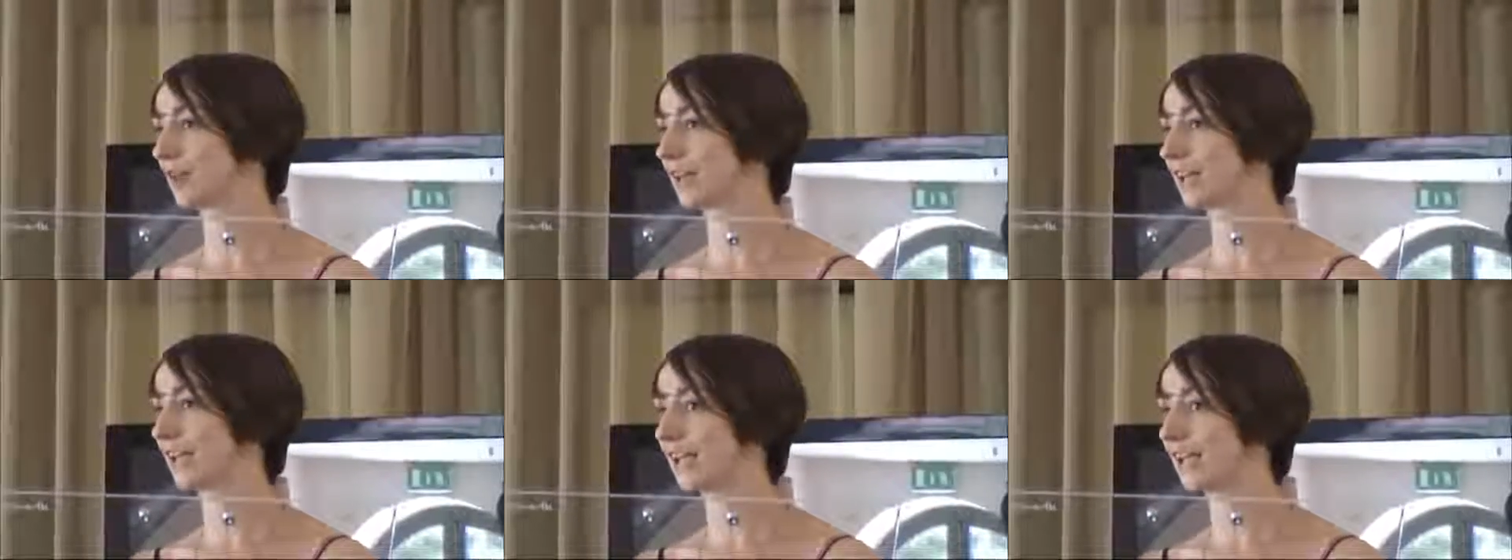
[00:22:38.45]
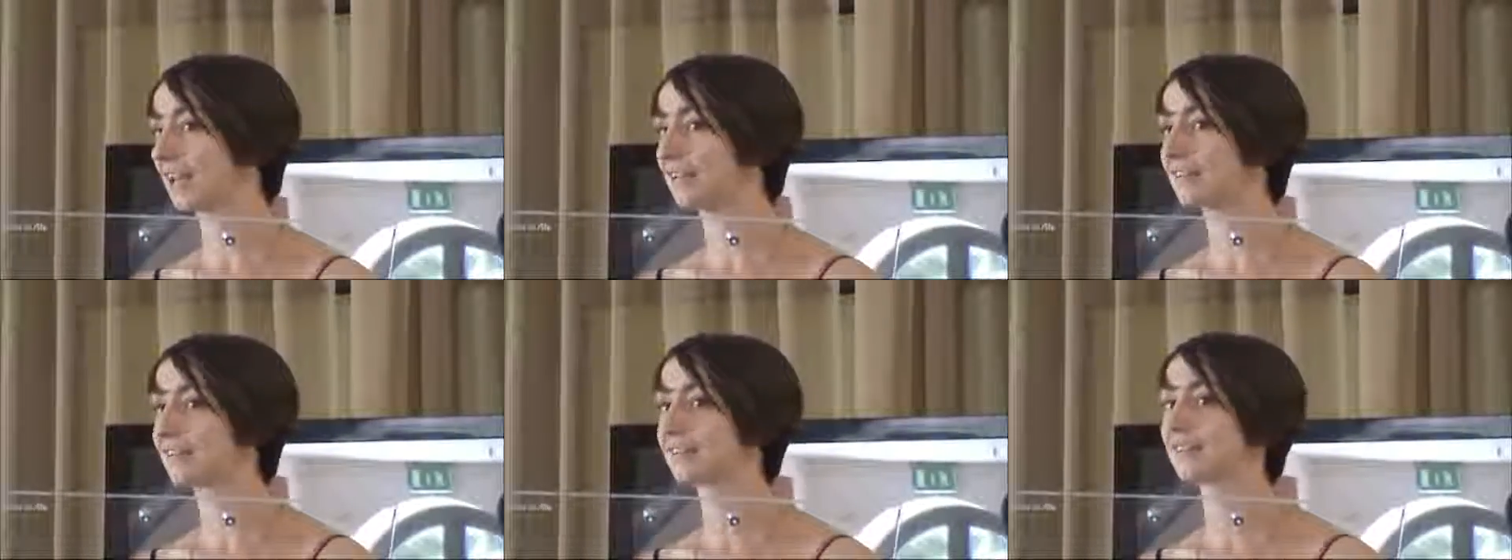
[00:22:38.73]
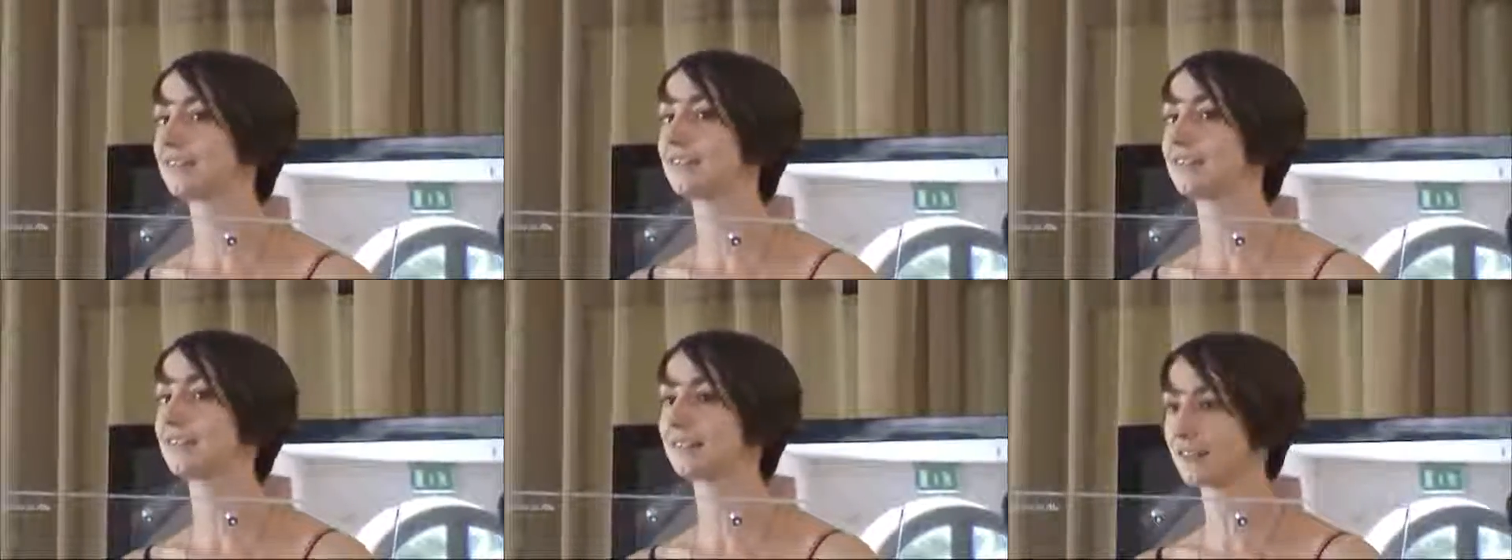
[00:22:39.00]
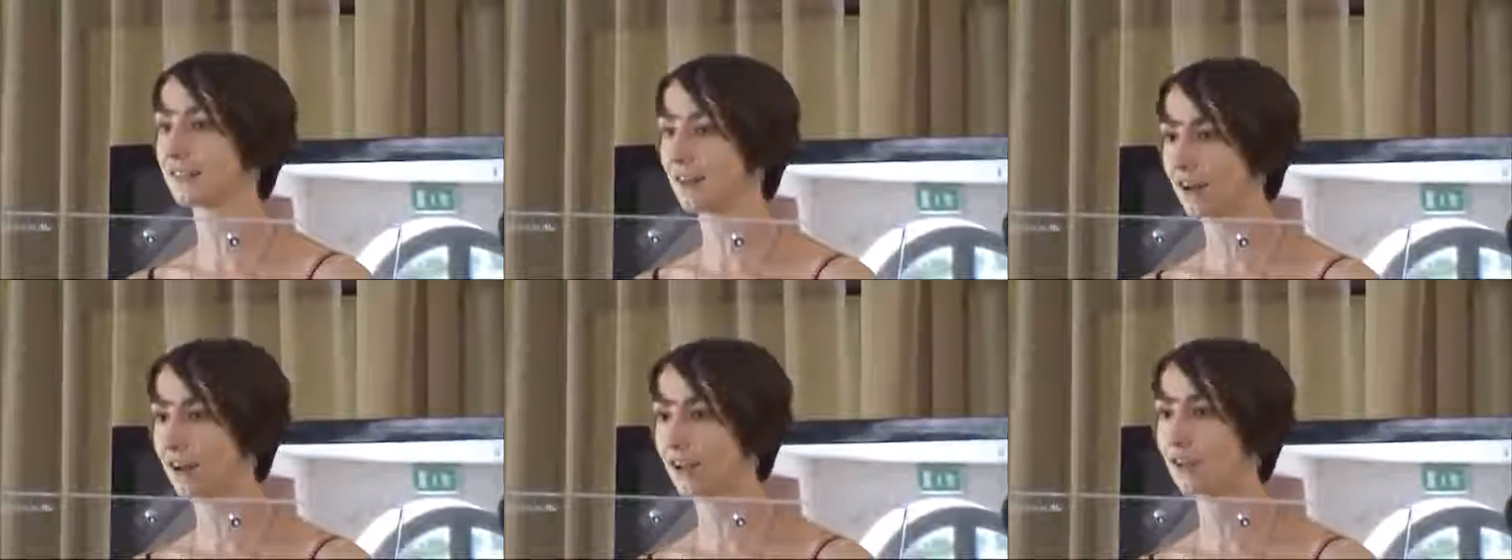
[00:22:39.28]
against the
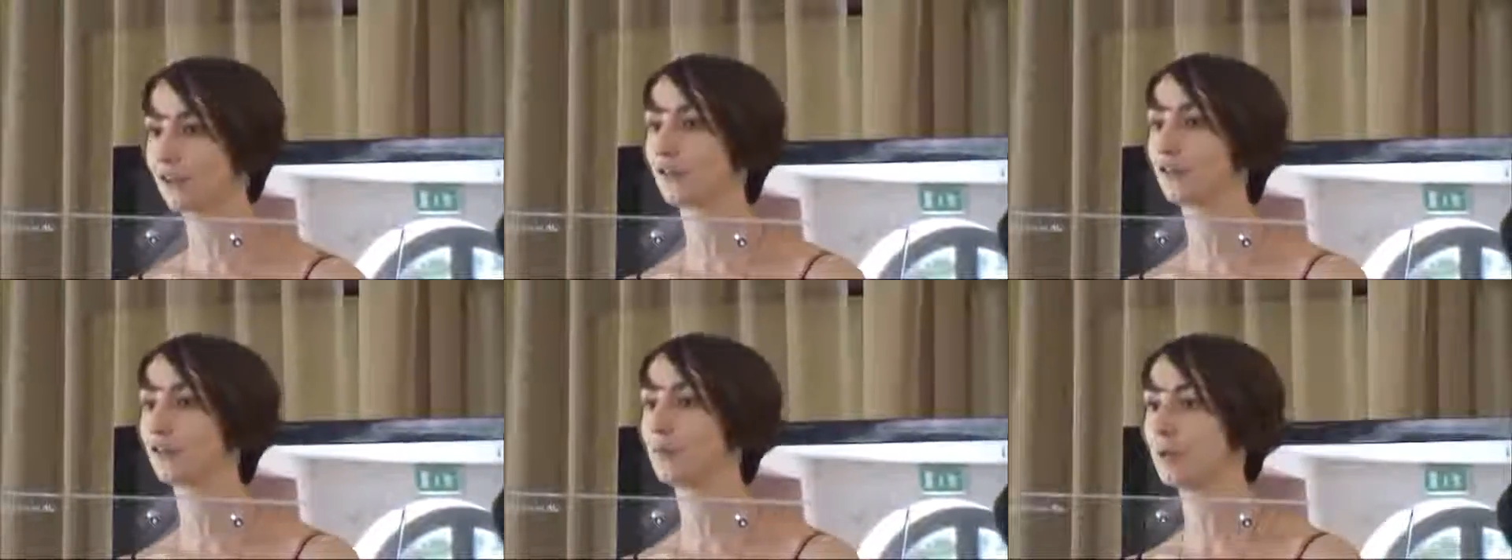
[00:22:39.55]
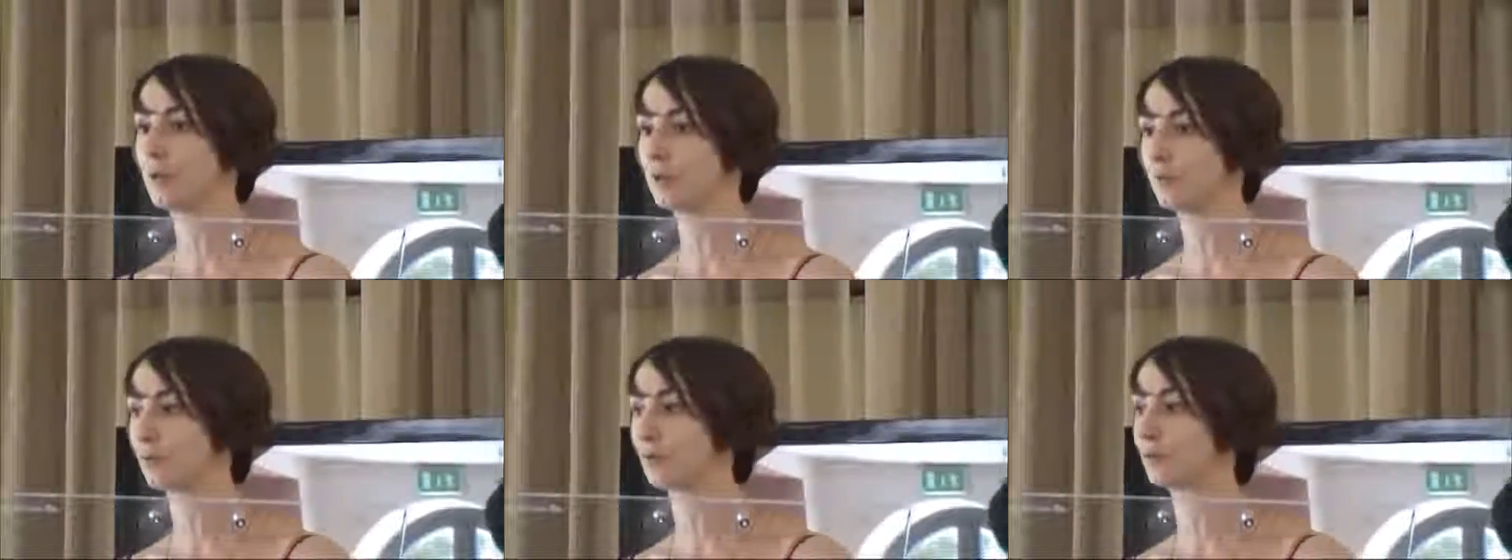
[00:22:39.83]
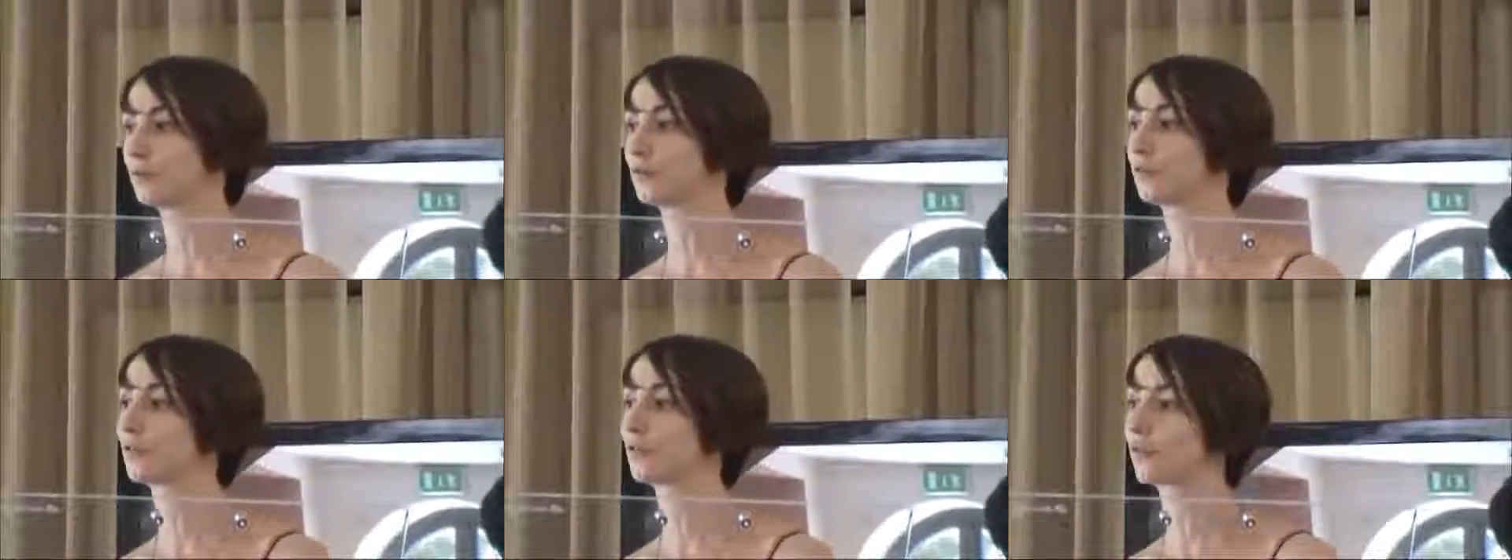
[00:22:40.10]
desire of people to